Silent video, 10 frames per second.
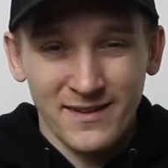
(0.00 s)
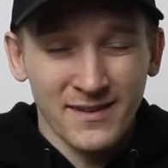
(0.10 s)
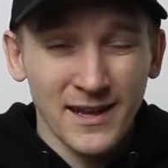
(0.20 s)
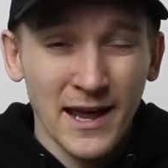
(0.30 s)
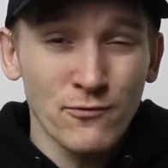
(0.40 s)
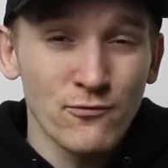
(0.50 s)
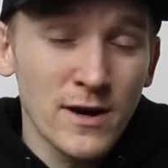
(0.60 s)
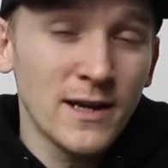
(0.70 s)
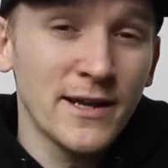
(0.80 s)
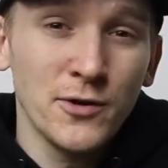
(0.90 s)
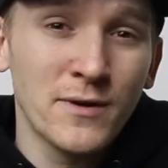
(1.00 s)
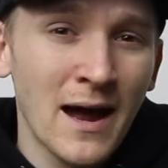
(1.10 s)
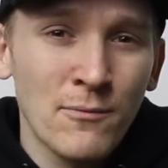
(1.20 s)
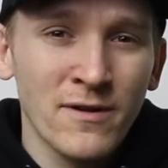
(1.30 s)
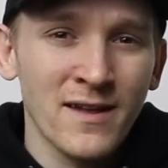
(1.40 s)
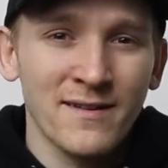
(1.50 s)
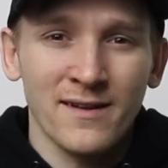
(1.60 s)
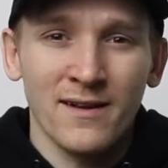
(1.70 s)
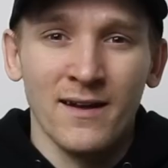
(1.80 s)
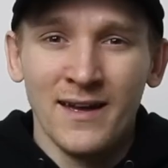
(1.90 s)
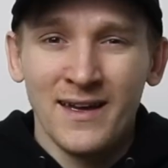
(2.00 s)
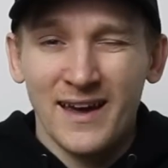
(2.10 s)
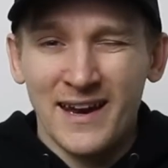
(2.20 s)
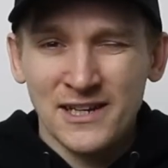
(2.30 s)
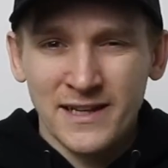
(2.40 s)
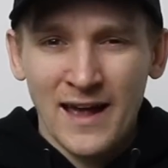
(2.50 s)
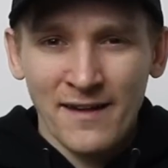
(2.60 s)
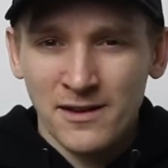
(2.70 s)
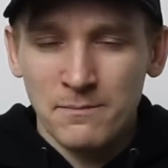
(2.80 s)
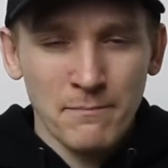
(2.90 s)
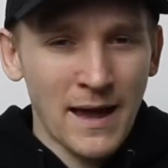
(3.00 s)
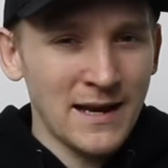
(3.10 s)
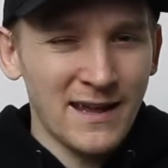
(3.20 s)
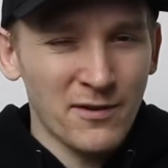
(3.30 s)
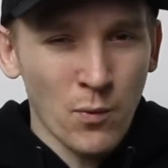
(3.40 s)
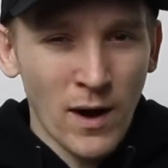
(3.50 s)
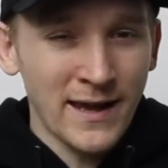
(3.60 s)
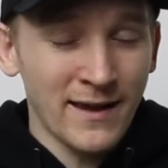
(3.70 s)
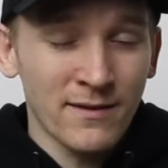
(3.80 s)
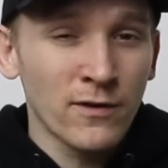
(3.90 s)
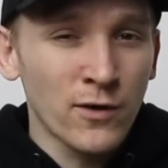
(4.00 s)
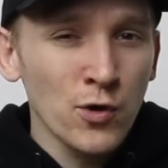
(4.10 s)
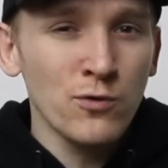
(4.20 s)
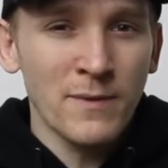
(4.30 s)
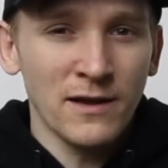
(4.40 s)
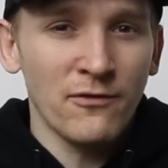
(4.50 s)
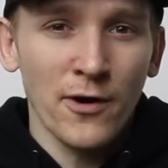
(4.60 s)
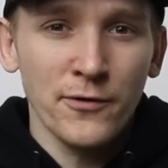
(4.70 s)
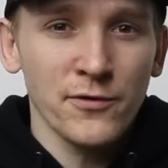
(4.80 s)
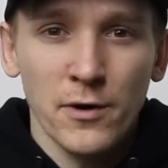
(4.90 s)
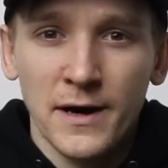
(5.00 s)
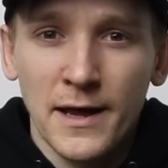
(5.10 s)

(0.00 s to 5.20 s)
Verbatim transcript: It's still a really new camera sensor and actually hasn't made its way into too many phones right